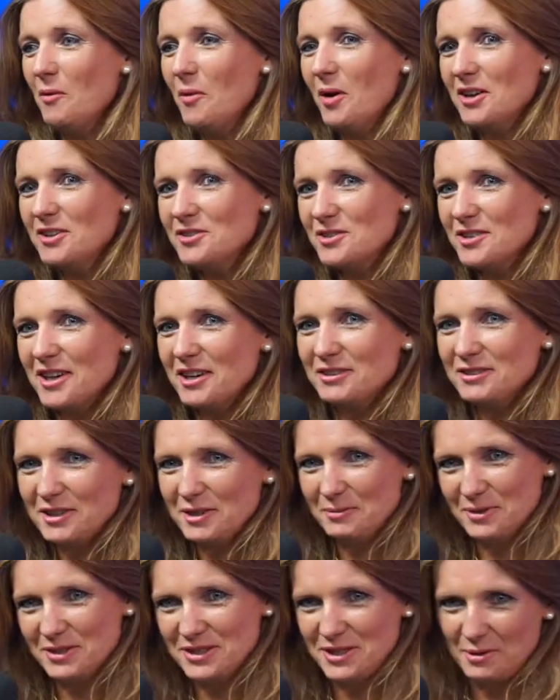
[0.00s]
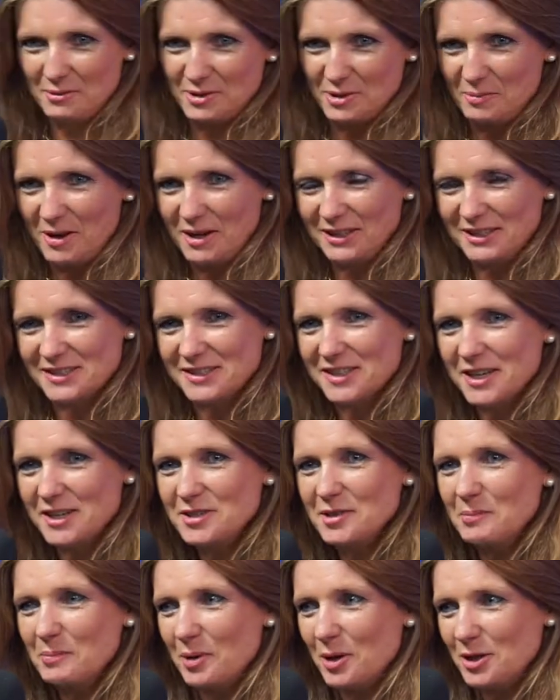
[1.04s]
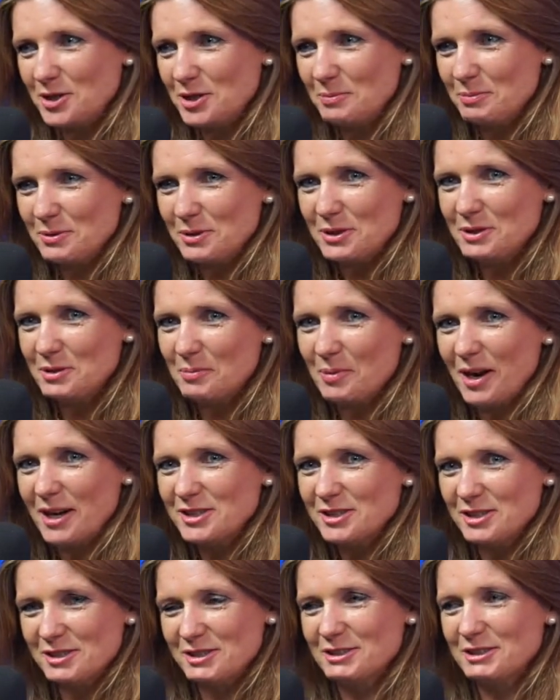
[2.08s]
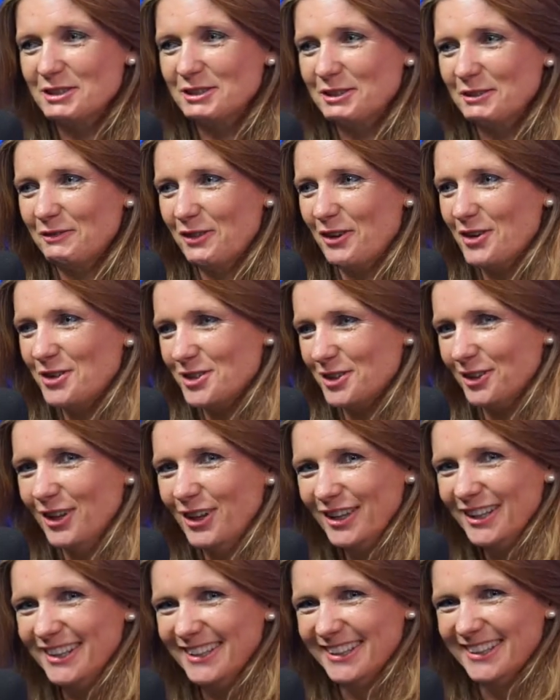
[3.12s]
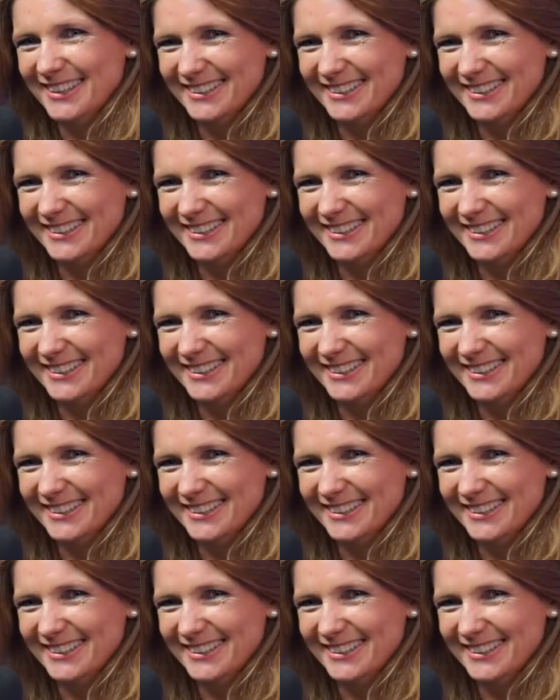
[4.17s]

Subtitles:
I wandered out there one day with a bottle of cider and perched between the branches and took a photo.